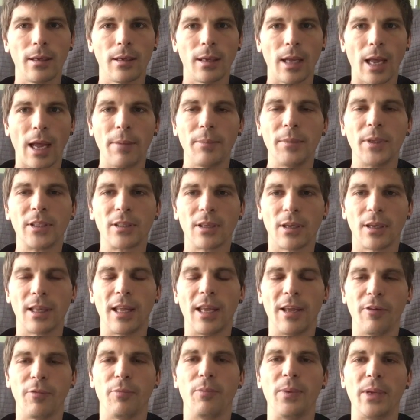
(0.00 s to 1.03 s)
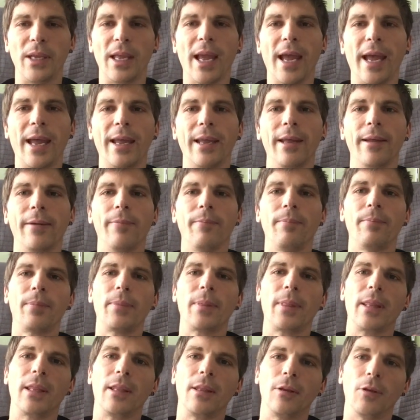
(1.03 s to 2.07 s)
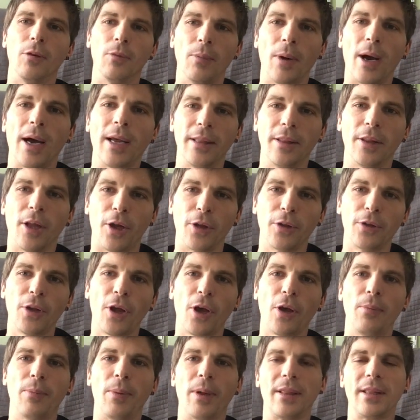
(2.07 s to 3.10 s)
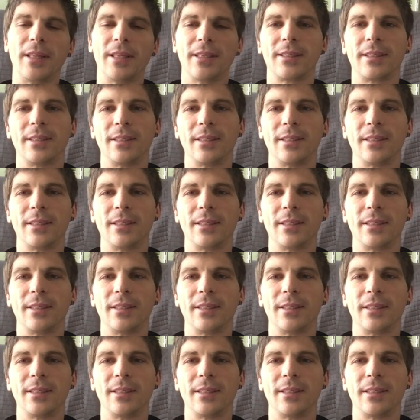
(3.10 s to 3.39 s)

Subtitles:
Amazon FBA, you might not know, but this